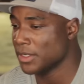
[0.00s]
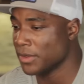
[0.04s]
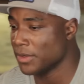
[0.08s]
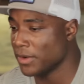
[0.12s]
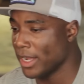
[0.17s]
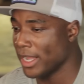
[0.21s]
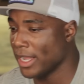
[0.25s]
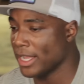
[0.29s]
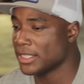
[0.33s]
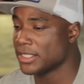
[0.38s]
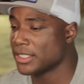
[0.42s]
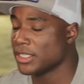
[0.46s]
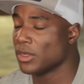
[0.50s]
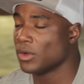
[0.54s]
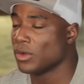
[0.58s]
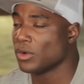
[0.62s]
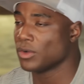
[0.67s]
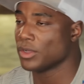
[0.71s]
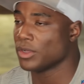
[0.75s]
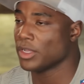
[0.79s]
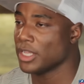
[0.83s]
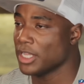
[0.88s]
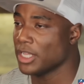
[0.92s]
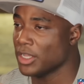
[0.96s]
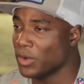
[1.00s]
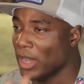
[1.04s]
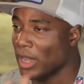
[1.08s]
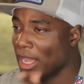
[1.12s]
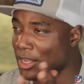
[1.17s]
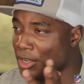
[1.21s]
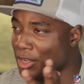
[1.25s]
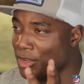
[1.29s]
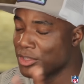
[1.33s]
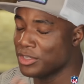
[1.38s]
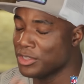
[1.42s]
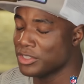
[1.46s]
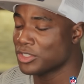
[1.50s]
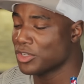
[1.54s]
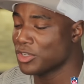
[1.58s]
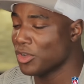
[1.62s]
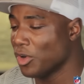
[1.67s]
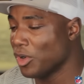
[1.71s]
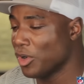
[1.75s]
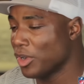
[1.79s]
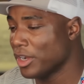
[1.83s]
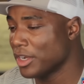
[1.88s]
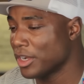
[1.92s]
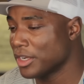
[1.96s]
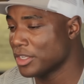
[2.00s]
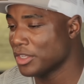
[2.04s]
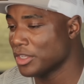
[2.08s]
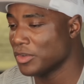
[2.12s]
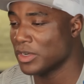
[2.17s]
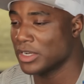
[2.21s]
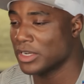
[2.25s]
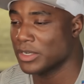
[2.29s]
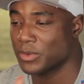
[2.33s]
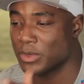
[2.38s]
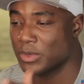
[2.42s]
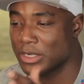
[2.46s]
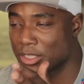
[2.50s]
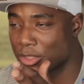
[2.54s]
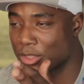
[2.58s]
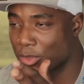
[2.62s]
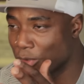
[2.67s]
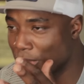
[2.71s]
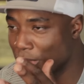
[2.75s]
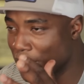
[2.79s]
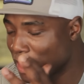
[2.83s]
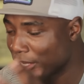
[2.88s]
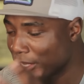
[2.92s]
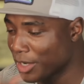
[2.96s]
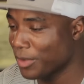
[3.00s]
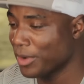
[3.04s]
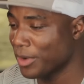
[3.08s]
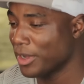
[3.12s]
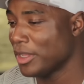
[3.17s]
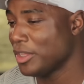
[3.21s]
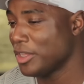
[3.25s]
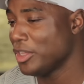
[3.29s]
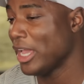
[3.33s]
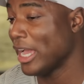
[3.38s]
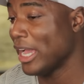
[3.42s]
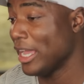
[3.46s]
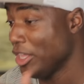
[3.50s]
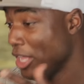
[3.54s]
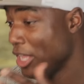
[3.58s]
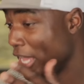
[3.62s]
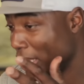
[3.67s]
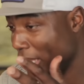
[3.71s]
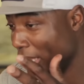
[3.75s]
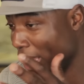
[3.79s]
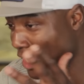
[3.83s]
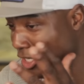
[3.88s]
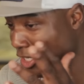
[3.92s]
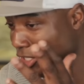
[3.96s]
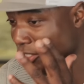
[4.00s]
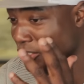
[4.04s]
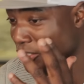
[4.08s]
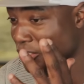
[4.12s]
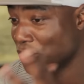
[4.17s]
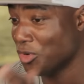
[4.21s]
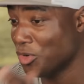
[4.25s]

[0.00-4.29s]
Right. So I know you scored, you were, what, three career, you got, you had actually you